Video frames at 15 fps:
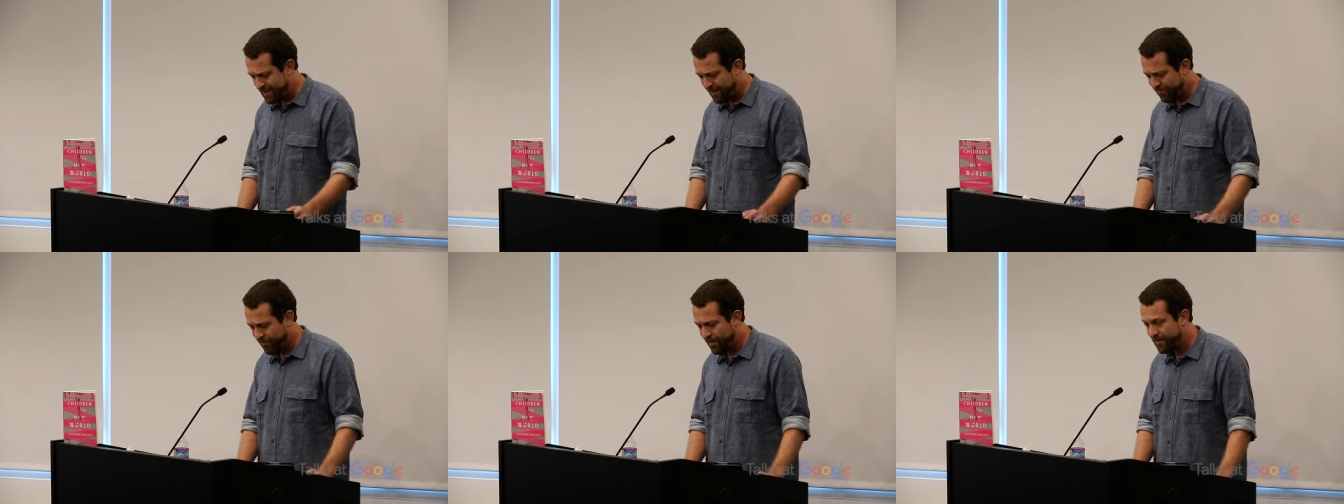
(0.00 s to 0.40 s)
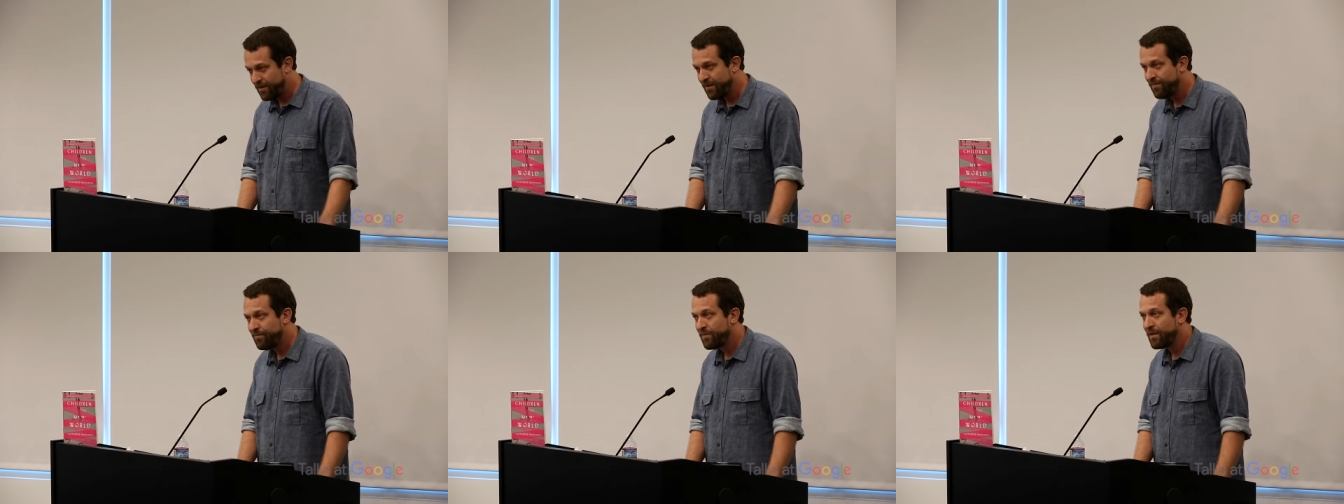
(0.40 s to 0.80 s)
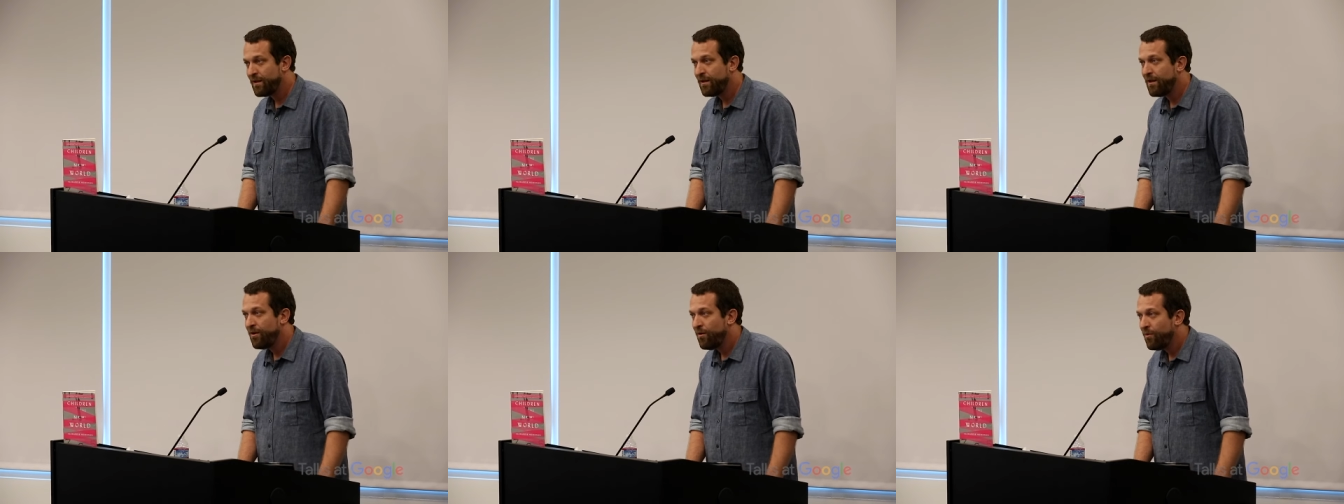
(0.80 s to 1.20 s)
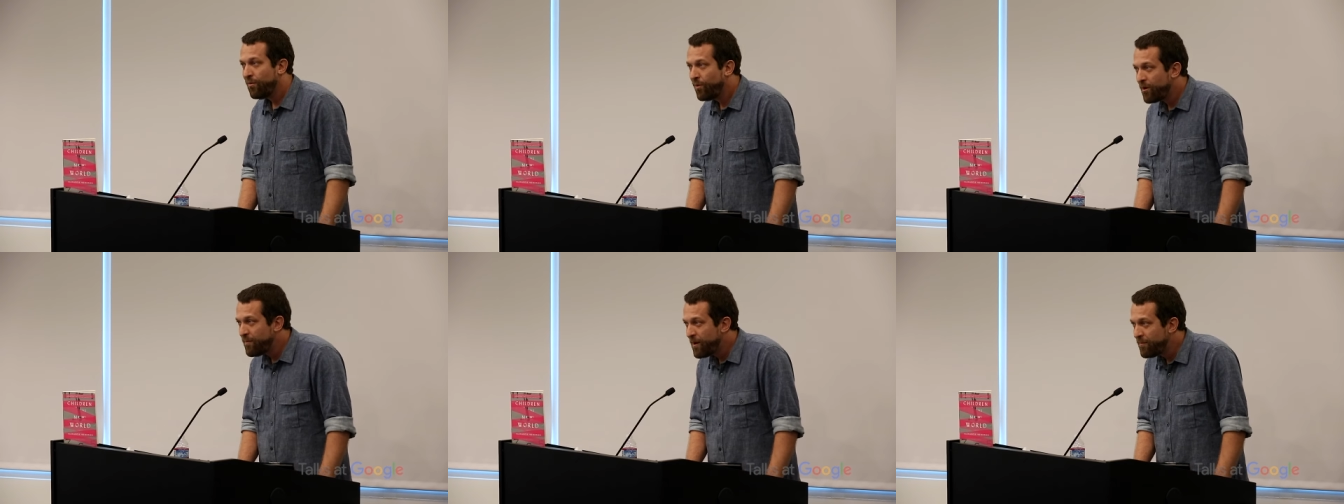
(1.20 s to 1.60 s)
different.
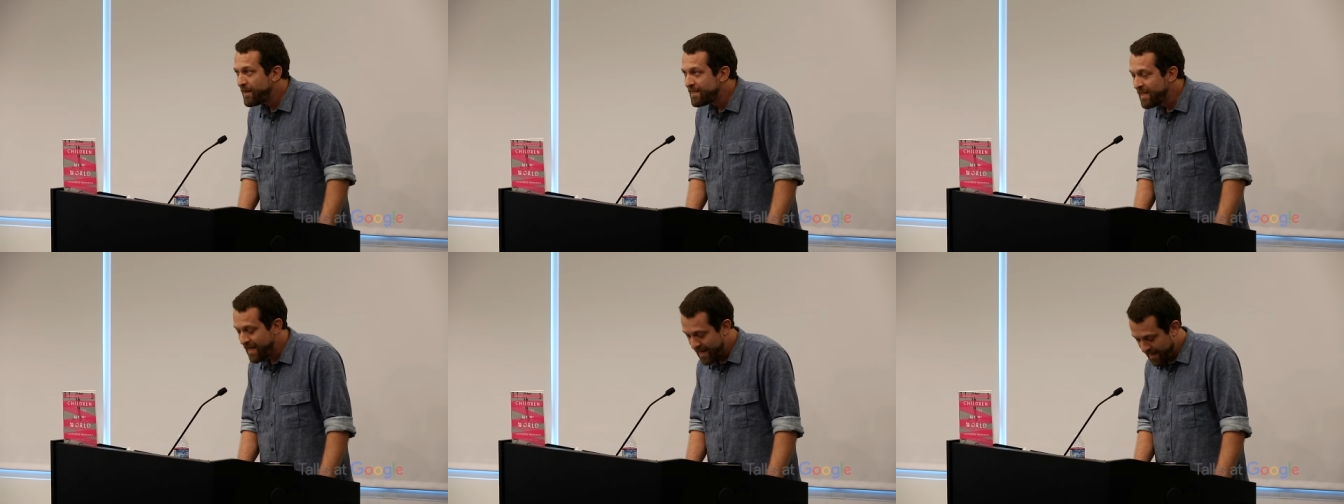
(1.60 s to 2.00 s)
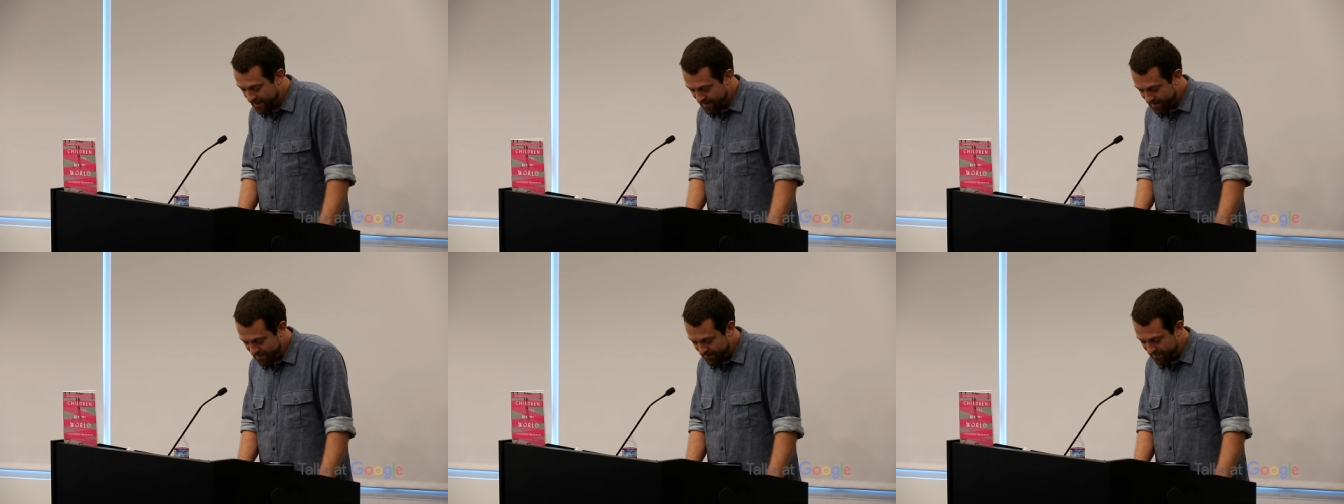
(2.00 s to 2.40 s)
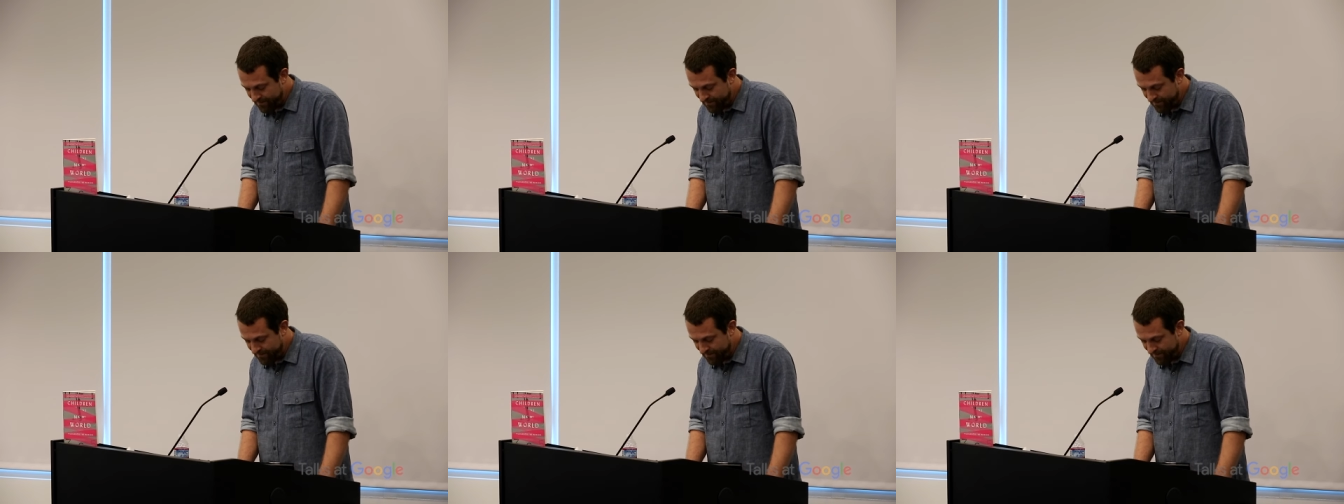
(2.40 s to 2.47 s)
What about my dad?